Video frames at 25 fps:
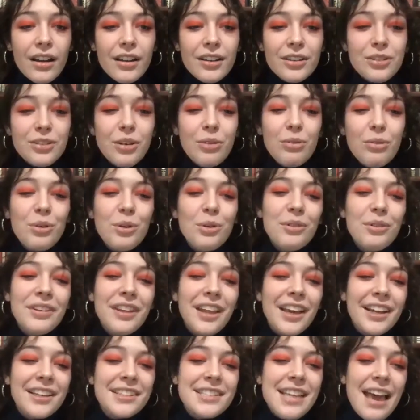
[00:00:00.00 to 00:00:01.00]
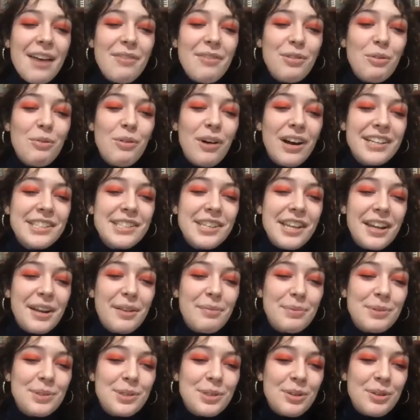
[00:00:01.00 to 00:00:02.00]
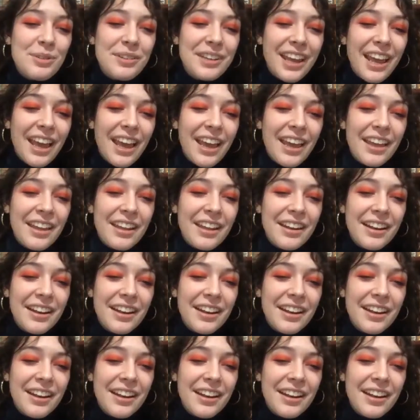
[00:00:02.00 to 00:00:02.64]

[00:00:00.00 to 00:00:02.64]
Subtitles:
don't ruin that because I haven't watched that episode yet.